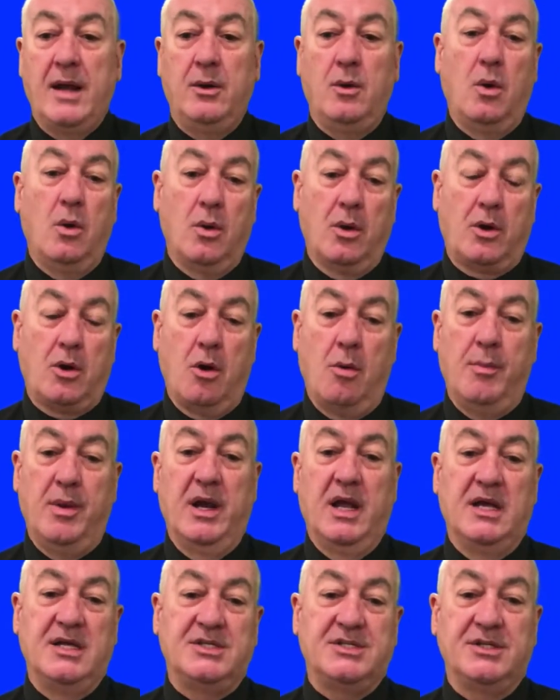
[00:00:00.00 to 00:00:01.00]
or a
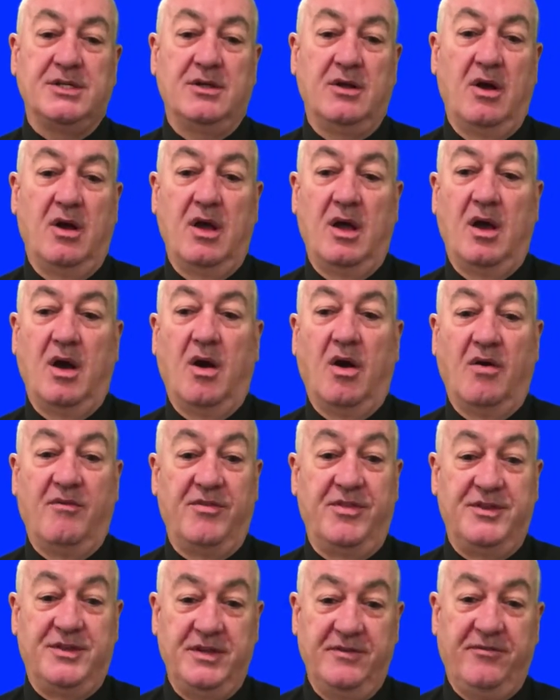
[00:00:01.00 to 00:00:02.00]
combination of
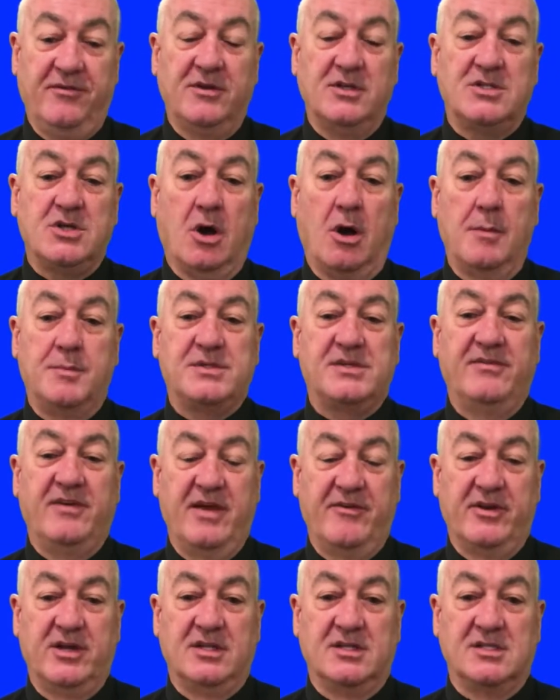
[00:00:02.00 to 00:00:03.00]
the different types of
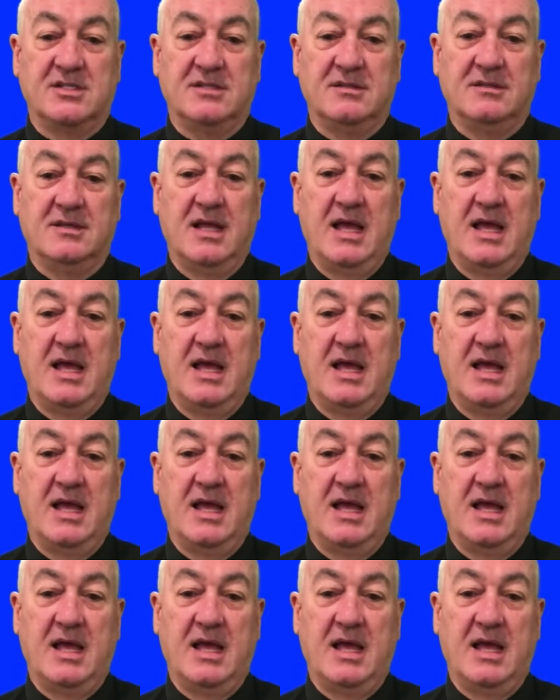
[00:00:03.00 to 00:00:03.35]
evidence,